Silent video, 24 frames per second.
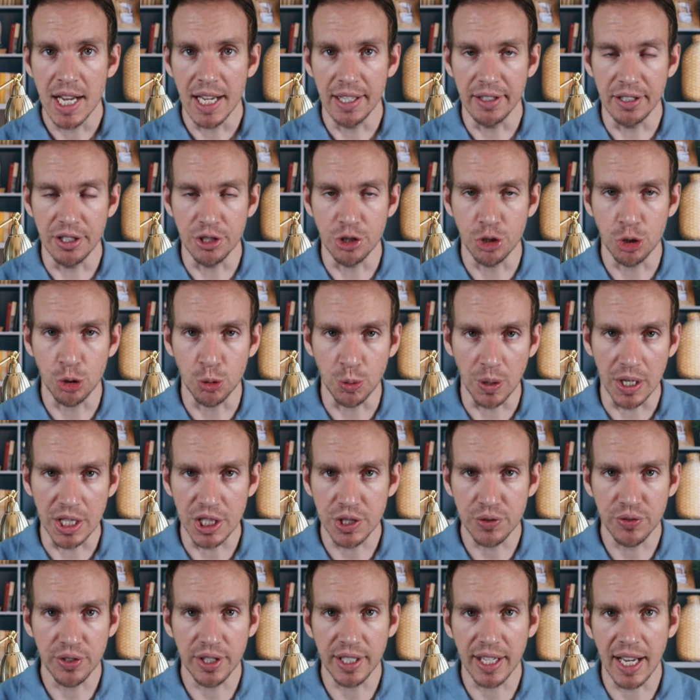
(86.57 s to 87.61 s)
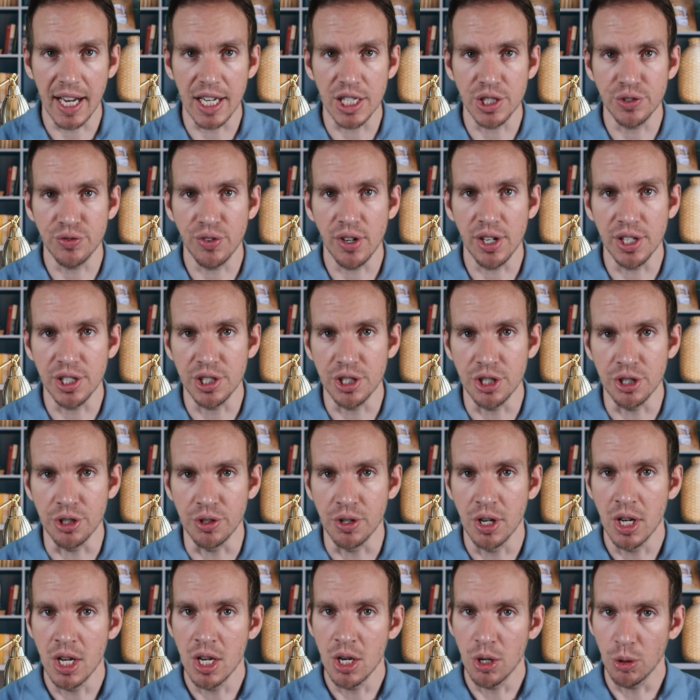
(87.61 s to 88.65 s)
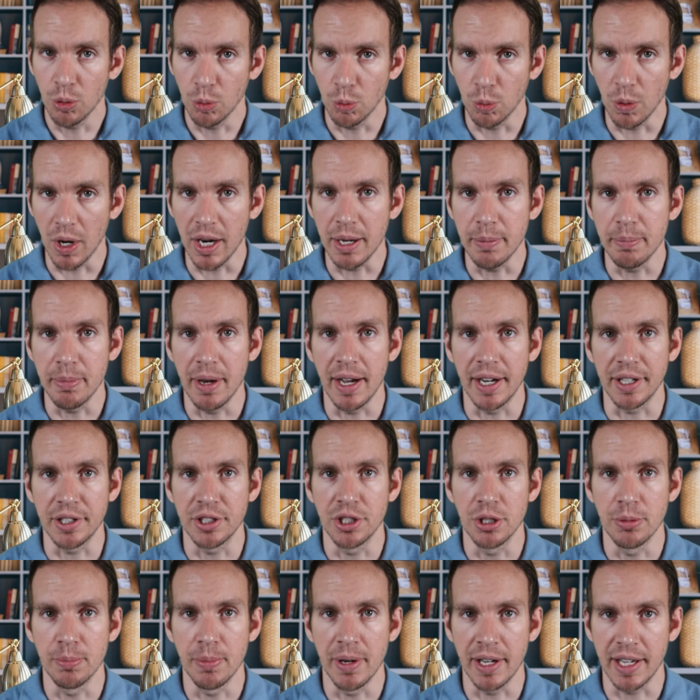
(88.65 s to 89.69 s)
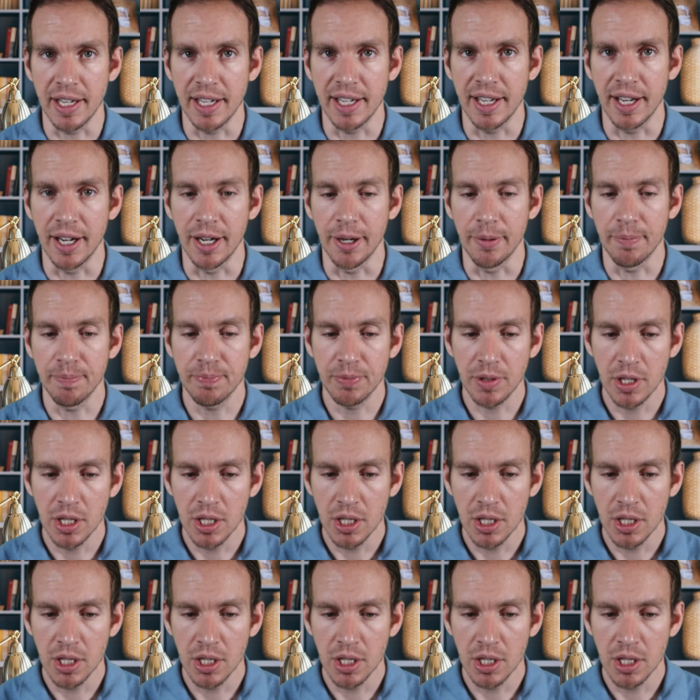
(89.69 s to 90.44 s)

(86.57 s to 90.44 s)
and then transfer the cash value right back to your bank account.